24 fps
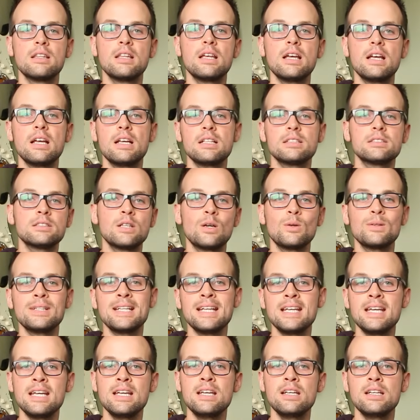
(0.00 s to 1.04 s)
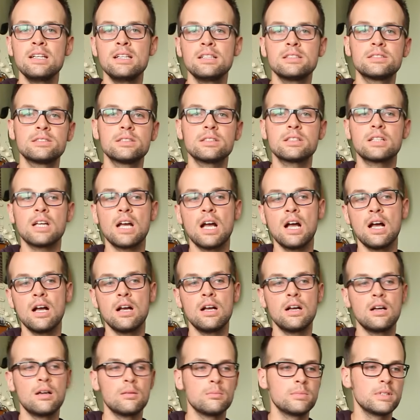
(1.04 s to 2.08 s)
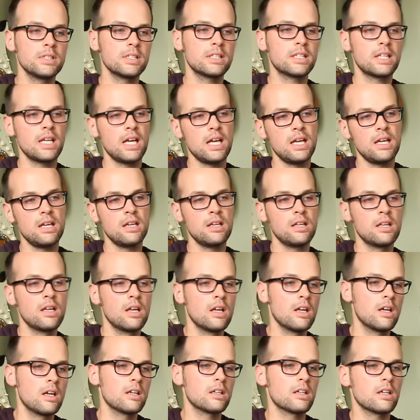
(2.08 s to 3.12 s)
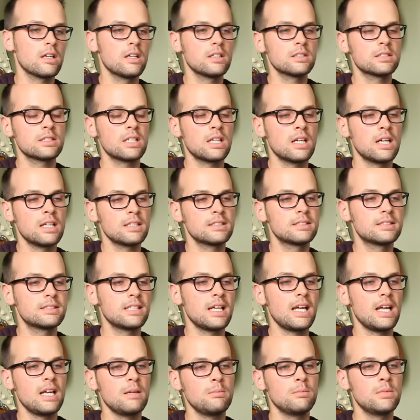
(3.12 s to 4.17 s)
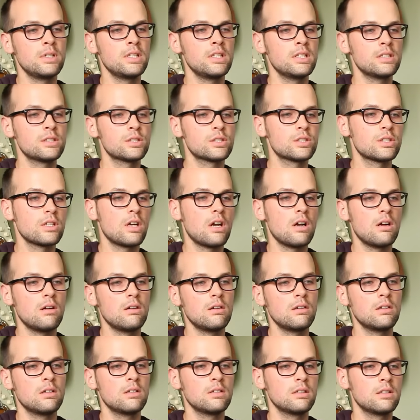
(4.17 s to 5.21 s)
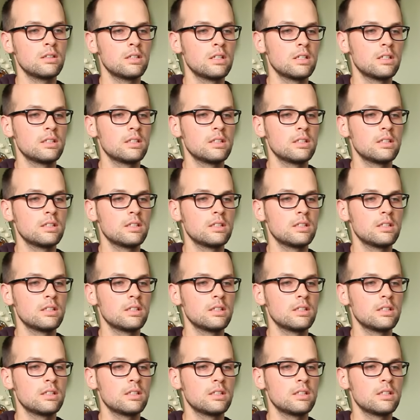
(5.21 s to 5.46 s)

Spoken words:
There's no need to complicate, 'cause our time is short.